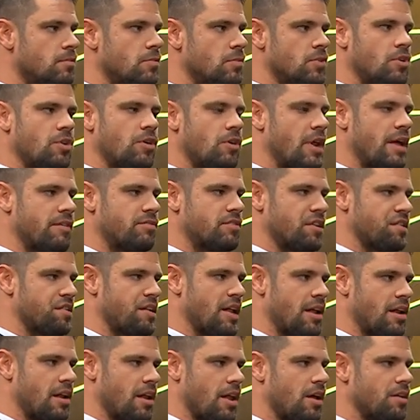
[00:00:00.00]
You don't have to
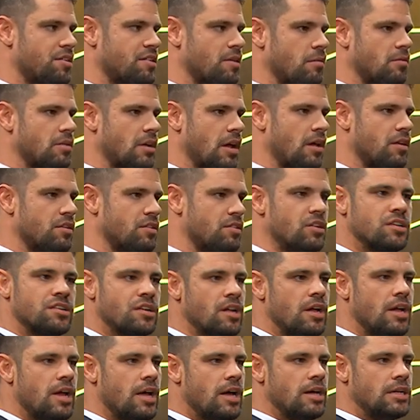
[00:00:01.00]
say a lot sometimes,
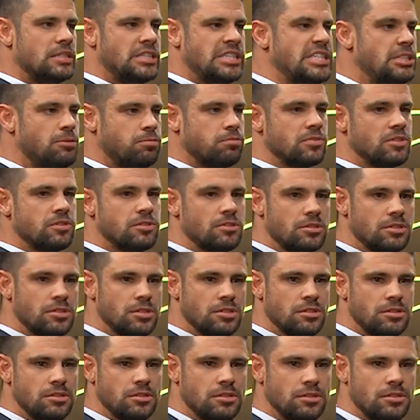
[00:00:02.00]
just help,
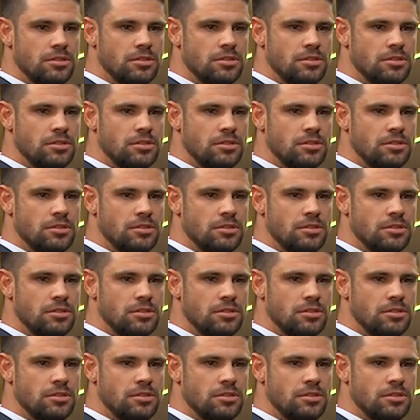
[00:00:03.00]
Lord.